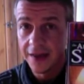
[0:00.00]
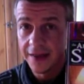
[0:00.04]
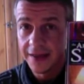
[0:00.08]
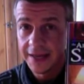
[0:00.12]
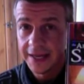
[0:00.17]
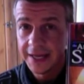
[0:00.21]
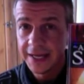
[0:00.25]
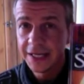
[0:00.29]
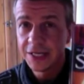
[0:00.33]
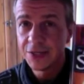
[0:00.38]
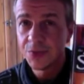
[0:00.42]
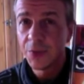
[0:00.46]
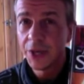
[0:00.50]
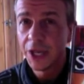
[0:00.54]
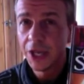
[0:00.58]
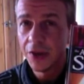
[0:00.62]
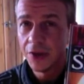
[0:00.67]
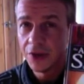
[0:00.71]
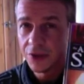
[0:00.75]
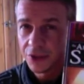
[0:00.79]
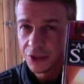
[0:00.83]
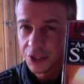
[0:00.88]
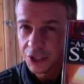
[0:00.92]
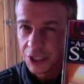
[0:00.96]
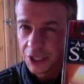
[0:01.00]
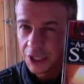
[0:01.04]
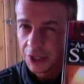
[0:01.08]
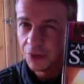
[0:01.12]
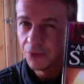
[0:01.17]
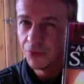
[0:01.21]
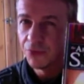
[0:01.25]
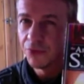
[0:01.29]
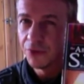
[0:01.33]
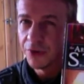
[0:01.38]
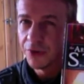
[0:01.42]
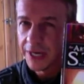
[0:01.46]
here's where she
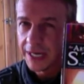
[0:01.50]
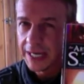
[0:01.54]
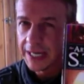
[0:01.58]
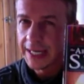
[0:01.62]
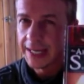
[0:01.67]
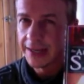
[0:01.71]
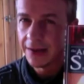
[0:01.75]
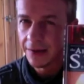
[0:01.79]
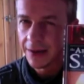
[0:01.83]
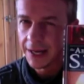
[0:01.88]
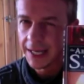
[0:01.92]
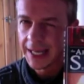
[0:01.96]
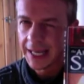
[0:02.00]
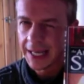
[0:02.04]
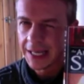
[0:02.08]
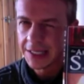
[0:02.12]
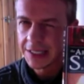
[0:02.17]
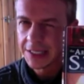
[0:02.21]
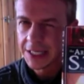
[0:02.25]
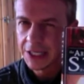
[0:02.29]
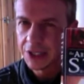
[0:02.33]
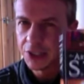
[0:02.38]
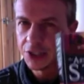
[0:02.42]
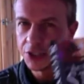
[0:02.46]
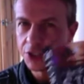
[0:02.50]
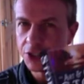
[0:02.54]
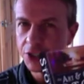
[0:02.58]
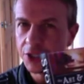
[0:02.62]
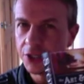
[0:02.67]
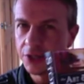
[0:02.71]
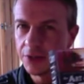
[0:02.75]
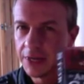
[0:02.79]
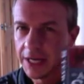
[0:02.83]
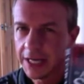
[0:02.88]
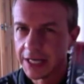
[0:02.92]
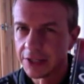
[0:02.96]
really kind of gets
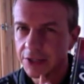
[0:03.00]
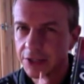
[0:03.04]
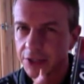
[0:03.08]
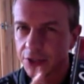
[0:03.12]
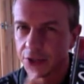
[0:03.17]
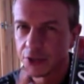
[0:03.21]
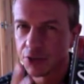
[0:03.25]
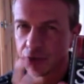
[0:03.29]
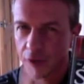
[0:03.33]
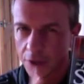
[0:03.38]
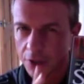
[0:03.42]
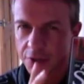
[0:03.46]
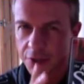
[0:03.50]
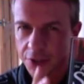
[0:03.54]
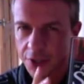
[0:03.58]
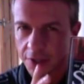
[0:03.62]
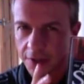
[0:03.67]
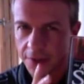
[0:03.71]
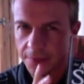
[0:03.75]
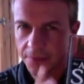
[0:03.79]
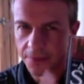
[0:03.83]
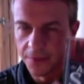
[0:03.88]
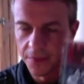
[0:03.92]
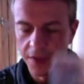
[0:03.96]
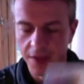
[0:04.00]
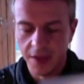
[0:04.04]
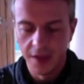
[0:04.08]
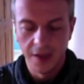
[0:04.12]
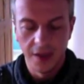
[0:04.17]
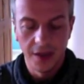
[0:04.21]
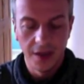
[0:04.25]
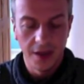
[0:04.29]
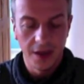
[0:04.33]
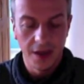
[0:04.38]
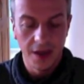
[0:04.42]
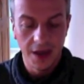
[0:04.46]
into structure
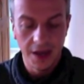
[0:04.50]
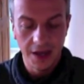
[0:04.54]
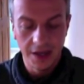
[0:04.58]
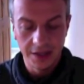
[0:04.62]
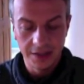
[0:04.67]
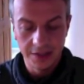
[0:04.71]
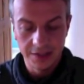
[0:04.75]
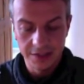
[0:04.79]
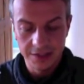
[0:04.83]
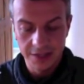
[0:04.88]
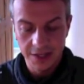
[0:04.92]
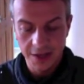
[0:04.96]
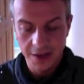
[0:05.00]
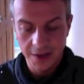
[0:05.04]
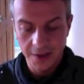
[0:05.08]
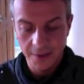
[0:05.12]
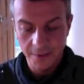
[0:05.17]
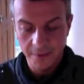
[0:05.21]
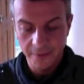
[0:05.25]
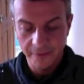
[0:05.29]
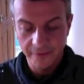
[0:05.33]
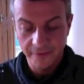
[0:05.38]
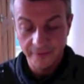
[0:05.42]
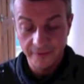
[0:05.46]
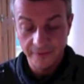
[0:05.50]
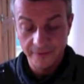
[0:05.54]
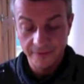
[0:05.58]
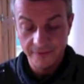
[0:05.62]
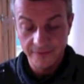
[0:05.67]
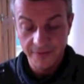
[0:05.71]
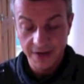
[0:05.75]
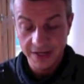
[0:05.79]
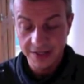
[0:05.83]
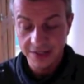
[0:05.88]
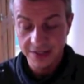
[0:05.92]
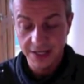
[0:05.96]
and
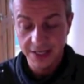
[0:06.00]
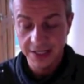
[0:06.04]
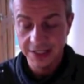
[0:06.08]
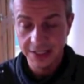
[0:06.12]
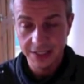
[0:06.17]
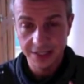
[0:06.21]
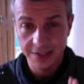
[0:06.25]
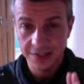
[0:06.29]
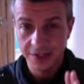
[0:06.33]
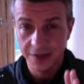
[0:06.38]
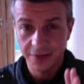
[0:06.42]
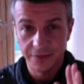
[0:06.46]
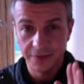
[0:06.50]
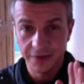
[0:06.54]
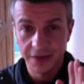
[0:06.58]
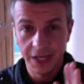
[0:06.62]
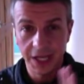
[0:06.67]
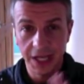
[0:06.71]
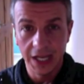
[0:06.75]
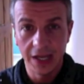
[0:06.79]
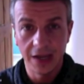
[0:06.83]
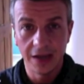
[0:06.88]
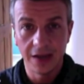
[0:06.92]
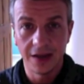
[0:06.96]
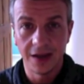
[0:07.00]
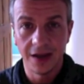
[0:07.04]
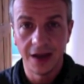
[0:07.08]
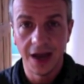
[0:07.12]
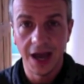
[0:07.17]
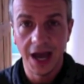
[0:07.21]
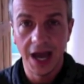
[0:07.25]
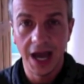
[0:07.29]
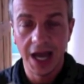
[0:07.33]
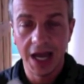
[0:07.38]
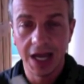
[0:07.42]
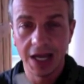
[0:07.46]
fascinating stuff in here.
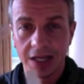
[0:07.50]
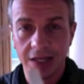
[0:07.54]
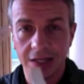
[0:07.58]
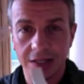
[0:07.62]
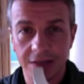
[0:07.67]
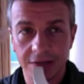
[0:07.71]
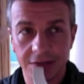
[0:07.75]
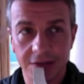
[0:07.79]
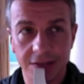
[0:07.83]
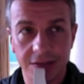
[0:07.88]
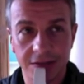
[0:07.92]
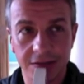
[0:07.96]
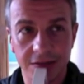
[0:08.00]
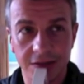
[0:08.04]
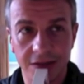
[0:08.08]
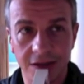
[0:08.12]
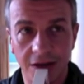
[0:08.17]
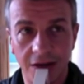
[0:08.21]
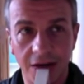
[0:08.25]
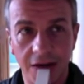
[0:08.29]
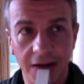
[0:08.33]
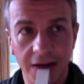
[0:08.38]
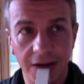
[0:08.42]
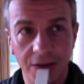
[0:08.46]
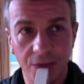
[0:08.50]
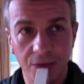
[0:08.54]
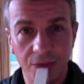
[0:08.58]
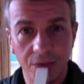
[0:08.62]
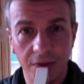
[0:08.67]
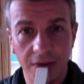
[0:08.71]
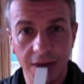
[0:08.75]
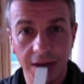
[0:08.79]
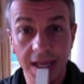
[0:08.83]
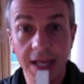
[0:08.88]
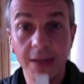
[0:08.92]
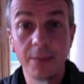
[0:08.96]
And I
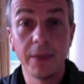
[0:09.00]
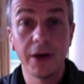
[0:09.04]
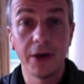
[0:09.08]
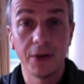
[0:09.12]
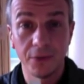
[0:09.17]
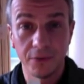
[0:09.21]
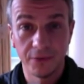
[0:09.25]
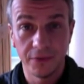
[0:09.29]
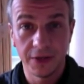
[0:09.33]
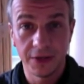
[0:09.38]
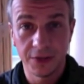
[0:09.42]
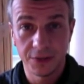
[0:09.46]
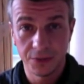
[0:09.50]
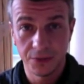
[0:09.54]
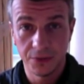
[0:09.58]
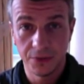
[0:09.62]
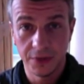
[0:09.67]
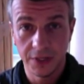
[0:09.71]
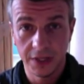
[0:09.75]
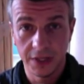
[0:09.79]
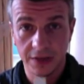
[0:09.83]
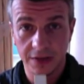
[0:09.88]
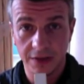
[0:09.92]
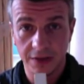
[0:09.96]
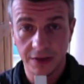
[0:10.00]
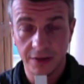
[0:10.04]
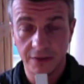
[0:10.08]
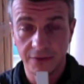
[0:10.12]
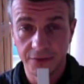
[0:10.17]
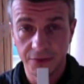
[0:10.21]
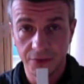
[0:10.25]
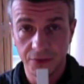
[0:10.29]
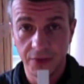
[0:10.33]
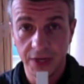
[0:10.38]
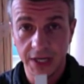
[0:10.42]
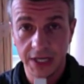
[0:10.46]
emailed Victoria
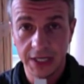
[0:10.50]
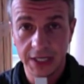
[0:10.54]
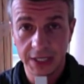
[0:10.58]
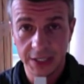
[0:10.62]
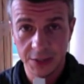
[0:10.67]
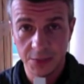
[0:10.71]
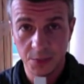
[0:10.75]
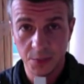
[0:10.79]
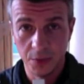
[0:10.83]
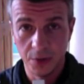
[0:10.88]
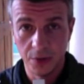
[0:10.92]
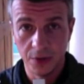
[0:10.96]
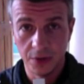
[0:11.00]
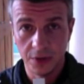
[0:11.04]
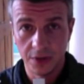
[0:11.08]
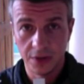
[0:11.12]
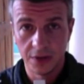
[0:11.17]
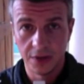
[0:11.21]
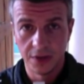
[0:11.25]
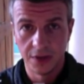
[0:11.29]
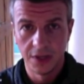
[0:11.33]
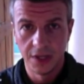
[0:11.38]
after reading this book